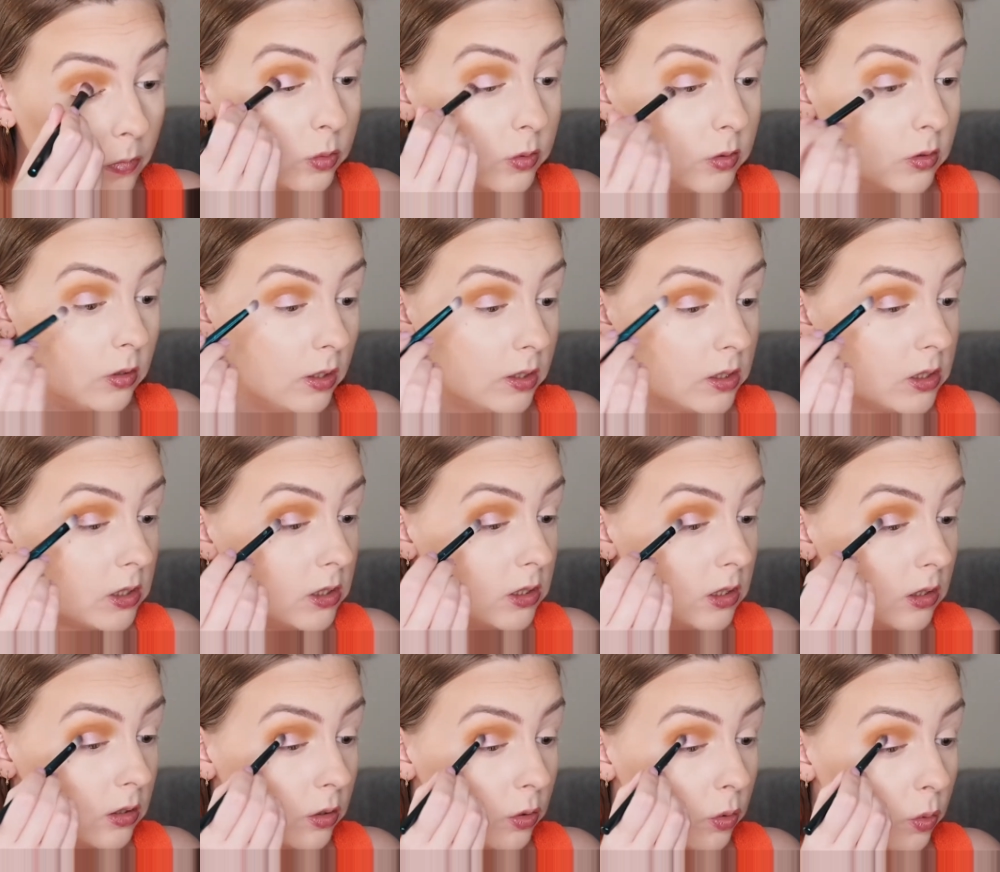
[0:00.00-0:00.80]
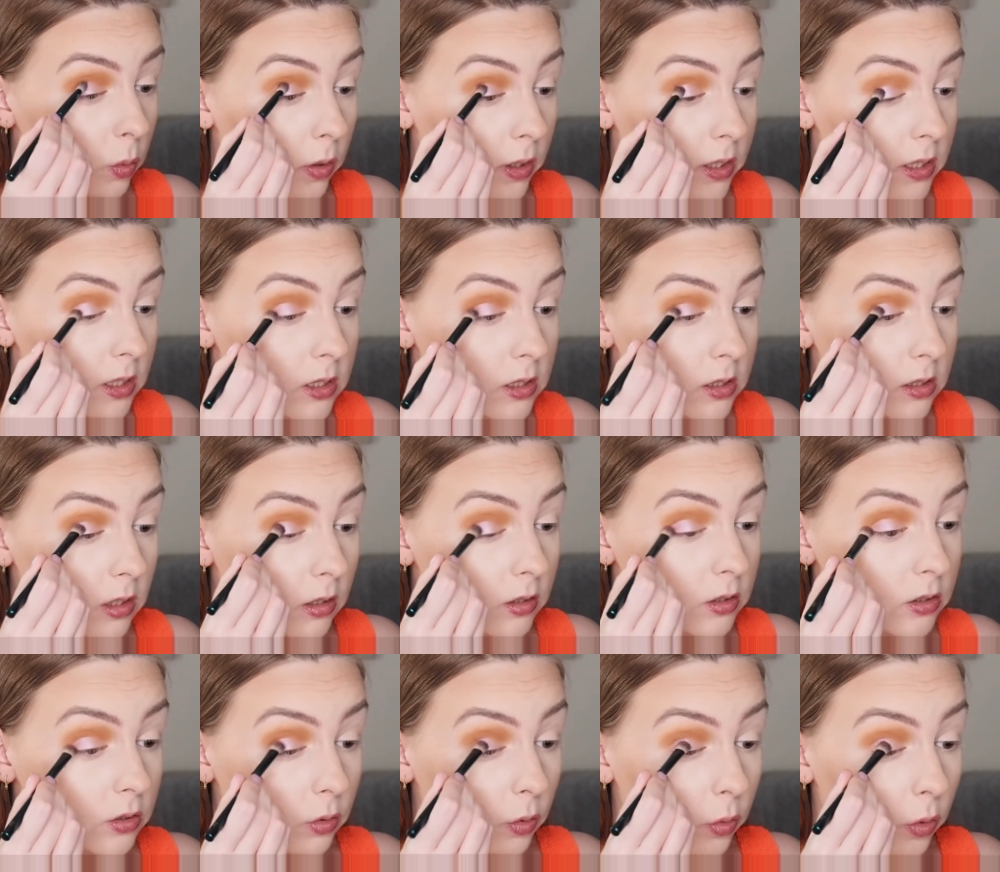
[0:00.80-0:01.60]
That's still quite
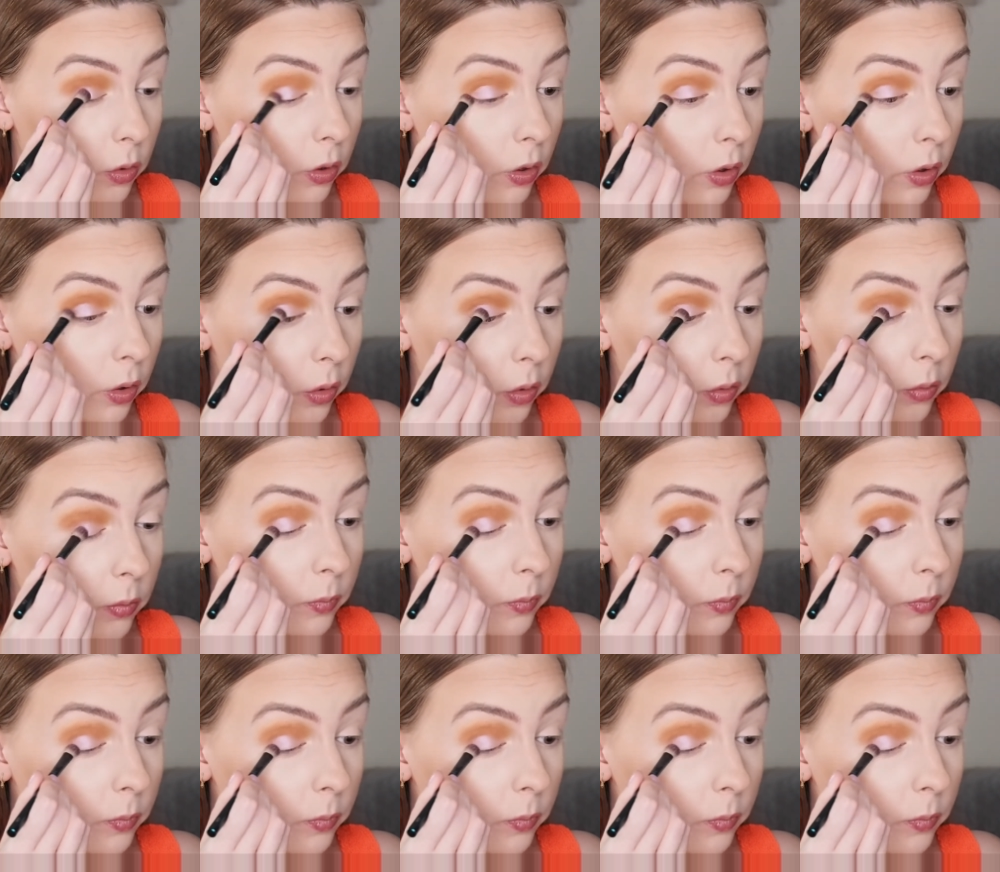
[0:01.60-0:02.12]
subtle though.